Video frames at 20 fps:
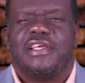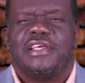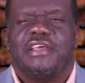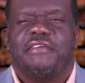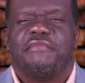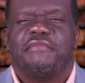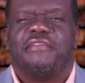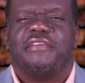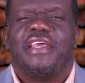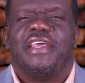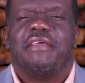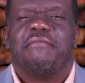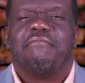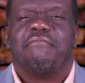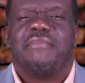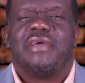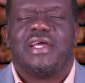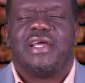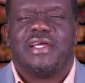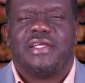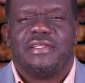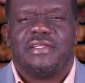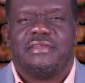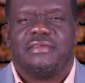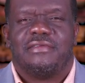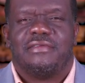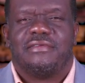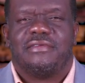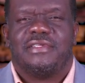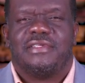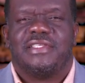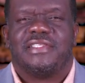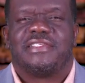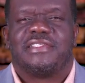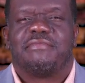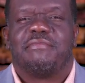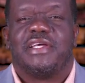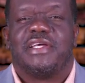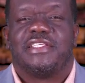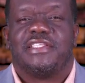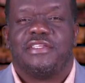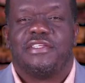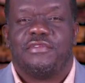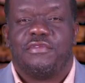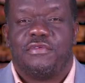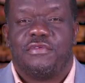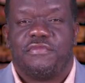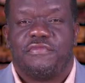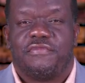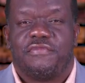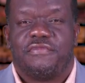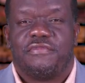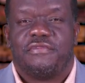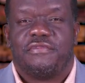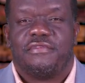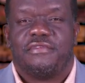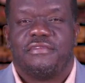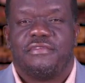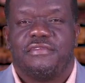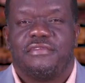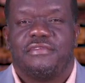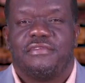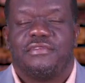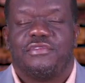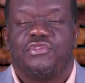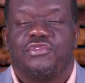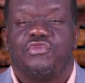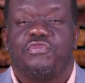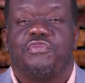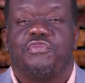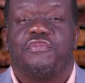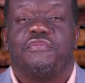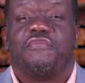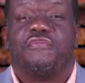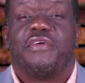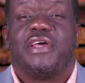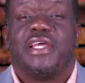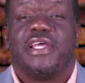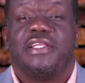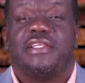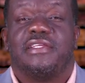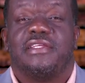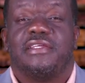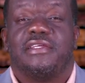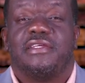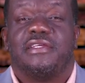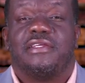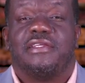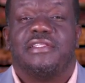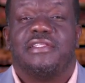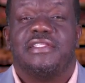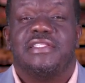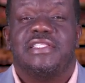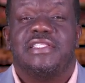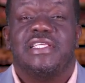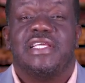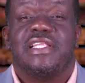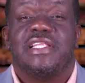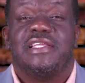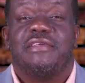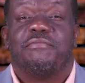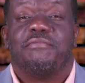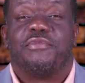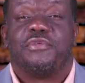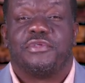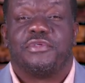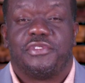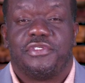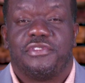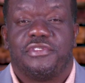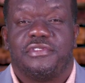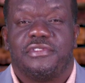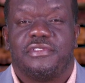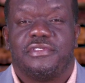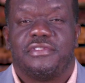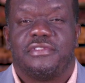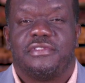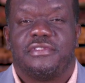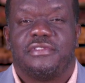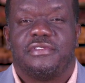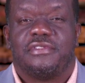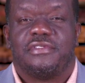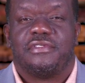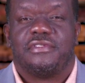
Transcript: If a man is smart enough to provide daily portions,